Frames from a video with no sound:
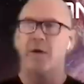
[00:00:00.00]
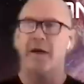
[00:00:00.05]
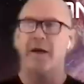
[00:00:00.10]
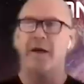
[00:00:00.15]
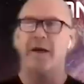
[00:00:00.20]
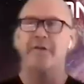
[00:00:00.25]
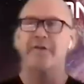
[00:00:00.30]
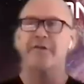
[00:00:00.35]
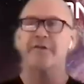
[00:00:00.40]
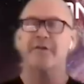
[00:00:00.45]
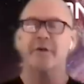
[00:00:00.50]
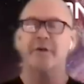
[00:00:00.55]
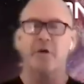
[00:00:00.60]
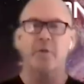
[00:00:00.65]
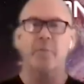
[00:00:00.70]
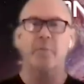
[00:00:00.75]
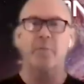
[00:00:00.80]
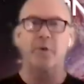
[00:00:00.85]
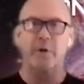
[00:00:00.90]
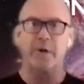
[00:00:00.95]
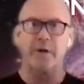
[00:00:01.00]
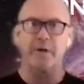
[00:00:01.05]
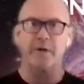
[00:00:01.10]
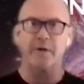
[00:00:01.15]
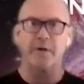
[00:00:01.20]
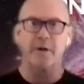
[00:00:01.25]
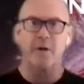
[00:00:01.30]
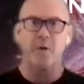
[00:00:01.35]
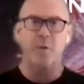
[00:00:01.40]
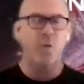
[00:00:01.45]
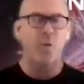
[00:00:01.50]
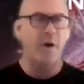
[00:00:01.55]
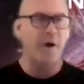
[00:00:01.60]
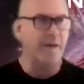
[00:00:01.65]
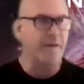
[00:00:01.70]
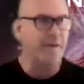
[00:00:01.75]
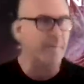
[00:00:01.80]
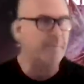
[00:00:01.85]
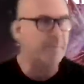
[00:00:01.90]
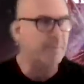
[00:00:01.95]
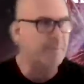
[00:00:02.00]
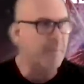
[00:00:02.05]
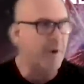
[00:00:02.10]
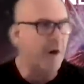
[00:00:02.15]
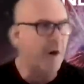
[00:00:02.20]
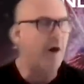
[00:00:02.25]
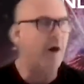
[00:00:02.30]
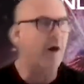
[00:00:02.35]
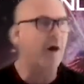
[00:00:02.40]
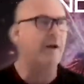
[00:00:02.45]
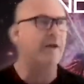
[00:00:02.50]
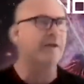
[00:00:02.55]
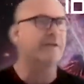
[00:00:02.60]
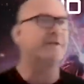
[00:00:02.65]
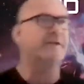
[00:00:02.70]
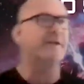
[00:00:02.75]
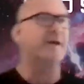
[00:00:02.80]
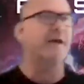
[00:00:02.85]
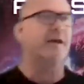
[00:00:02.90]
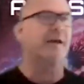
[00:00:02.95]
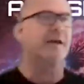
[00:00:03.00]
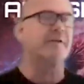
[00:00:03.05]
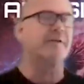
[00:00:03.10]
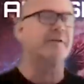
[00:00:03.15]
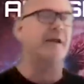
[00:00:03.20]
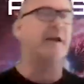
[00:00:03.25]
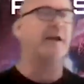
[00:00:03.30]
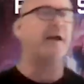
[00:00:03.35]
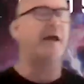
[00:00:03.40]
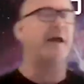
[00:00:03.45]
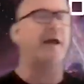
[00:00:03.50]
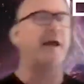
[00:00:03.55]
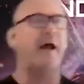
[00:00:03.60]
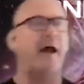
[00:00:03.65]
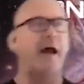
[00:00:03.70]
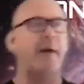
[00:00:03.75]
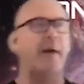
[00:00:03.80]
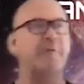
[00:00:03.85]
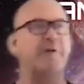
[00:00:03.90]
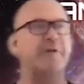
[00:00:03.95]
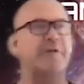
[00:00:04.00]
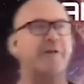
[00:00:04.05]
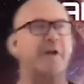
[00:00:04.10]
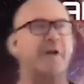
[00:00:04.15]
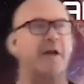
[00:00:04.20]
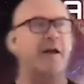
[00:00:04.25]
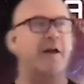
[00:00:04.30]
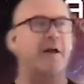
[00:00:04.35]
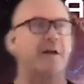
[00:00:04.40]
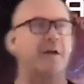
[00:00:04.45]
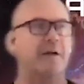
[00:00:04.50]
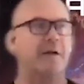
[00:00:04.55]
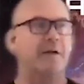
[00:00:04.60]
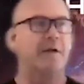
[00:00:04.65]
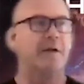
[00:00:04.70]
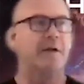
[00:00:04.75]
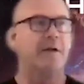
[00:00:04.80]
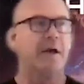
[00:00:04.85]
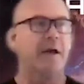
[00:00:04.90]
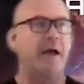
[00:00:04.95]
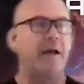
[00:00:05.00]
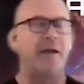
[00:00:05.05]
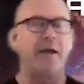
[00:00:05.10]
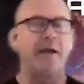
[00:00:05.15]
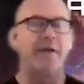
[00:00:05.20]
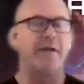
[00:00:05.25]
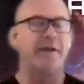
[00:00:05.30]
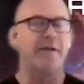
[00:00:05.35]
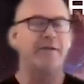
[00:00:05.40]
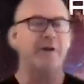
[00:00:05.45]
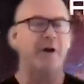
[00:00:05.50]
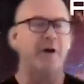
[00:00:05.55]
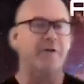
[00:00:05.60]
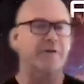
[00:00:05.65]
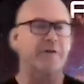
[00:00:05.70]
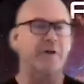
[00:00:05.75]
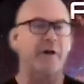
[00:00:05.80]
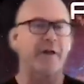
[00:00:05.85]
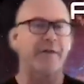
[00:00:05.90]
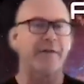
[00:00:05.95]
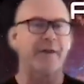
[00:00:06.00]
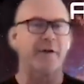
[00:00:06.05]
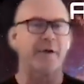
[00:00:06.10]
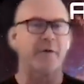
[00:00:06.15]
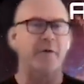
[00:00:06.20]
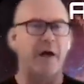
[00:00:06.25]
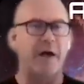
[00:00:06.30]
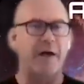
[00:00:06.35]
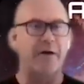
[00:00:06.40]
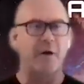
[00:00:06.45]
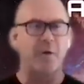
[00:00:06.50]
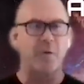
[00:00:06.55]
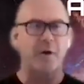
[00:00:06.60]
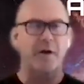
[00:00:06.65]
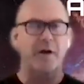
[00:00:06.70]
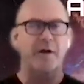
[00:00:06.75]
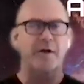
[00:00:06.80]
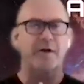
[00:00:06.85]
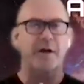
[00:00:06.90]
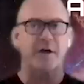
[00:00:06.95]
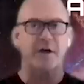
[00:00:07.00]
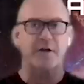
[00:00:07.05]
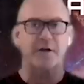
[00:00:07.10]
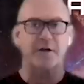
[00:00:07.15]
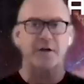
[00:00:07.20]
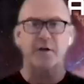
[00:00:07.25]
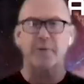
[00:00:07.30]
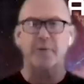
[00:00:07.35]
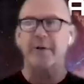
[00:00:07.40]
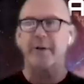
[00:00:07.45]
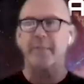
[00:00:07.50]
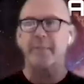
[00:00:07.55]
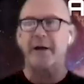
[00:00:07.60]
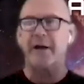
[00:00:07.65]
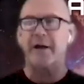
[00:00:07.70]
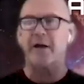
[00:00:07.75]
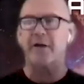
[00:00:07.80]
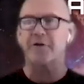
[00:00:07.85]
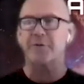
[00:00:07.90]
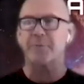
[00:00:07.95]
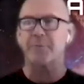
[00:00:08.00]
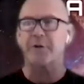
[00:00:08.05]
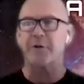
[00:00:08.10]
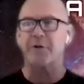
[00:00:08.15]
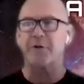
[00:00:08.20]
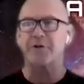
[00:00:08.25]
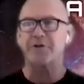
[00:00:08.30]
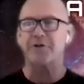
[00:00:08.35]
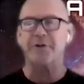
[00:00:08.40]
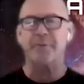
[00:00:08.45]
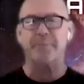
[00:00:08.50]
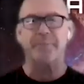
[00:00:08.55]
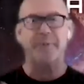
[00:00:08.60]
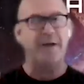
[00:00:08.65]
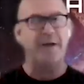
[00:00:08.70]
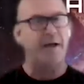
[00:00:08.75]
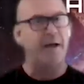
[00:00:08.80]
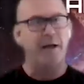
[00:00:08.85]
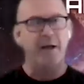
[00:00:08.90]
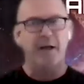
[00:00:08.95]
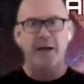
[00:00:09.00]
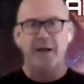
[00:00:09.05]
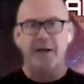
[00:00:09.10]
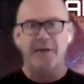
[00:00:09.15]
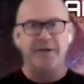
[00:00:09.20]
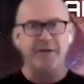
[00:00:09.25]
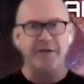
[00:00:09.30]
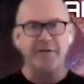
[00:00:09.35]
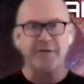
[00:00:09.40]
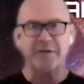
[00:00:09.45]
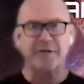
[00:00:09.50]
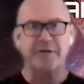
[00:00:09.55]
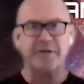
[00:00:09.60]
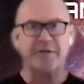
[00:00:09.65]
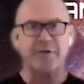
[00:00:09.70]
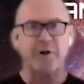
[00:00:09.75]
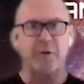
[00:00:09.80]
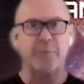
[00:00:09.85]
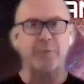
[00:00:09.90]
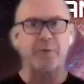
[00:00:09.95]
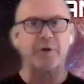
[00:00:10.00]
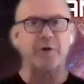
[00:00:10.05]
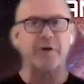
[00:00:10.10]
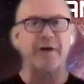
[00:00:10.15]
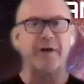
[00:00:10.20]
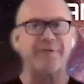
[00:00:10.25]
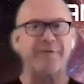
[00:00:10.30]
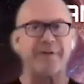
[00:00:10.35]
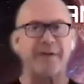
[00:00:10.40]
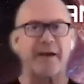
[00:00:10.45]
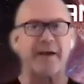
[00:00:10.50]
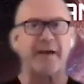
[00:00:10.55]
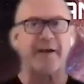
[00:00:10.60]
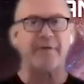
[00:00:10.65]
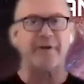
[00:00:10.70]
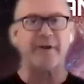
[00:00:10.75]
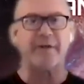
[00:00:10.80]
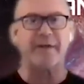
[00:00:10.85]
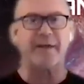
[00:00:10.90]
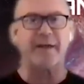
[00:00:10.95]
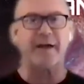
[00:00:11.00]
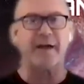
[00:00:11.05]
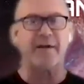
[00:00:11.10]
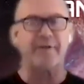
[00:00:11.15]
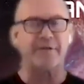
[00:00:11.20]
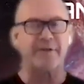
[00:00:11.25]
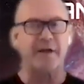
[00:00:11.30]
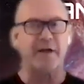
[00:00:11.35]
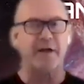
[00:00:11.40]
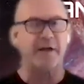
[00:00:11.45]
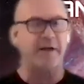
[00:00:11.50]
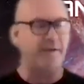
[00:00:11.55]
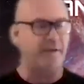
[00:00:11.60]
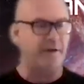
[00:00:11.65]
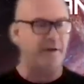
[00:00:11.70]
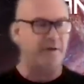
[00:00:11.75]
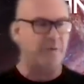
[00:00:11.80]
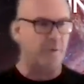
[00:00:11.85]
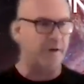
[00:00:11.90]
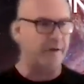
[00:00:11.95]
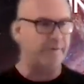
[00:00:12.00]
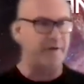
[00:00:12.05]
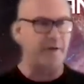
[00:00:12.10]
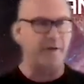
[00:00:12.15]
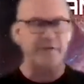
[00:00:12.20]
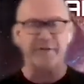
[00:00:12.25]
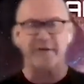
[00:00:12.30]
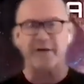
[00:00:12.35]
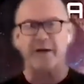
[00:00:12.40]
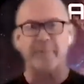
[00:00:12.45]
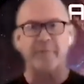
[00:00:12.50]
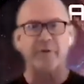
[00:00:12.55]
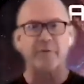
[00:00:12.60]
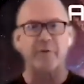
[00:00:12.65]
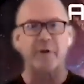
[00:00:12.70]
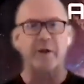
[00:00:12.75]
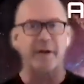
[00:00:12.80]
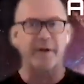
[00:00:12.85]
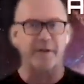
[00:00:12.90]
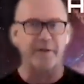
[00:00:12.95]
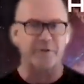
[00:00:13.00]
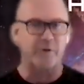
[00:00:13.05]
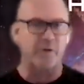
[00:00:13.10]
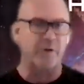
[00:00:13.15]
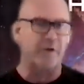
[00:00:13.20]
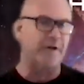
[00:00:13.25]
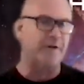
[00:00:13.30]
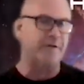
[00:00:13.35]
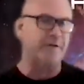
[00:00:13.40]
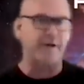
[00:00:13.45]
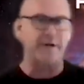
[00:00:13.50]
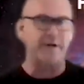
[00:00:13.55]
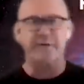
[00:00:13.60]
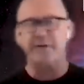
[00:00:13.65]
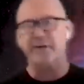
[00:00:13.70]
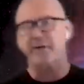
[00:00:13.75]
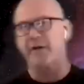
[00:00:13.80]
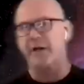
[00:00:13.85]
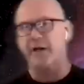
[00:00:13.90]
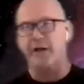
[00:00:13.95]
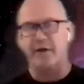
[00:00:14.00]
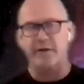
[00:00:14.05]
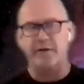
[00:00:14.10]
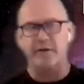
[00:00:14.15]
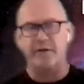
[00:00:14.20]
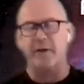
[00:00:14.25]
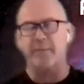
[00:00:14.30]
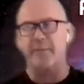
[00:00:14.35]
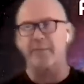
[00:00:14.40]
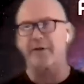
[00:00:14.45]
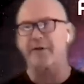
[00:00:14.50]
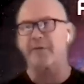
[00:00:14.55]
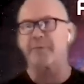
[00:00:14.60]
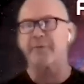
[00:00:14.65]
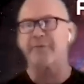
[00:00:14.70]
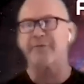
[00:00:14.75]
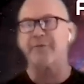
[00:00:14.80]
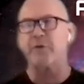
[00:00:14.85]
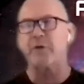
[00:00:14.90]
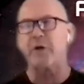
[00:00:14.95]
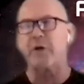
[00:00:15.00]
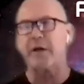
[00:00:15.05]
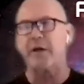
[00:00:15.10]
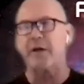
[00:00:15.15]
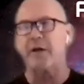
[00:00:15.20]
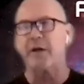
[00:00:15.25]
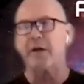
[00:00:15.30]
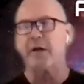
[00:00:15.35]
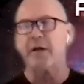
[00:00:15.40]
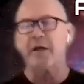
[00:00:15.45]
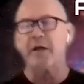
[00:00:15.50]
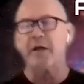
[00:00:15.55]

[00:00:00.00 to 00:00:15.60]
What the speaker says: It is so important. One of the hardest things, and I'm just going to, and this also, I think, well, I know we're going to talk a little bit about entrepreneurship, but this is so prolific in everything I've done in the 12 years that I've been running this organization and other companies before it.